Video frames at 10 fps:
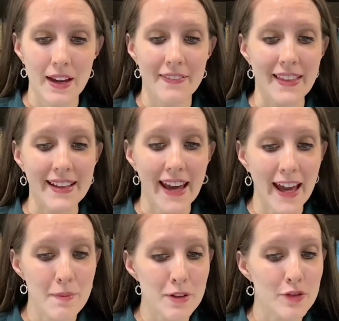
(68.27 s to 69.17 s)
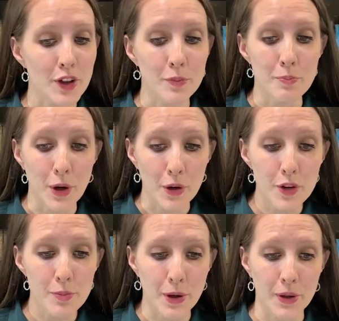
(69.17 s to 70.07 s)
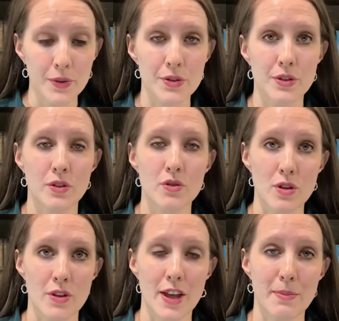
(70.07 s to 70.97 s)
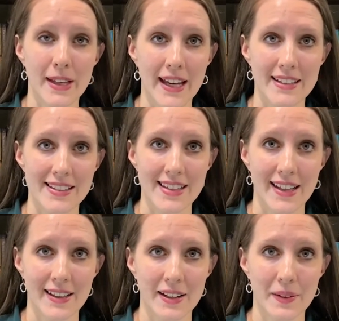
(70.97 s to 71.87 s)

They came and filled both boats so that they began to sink.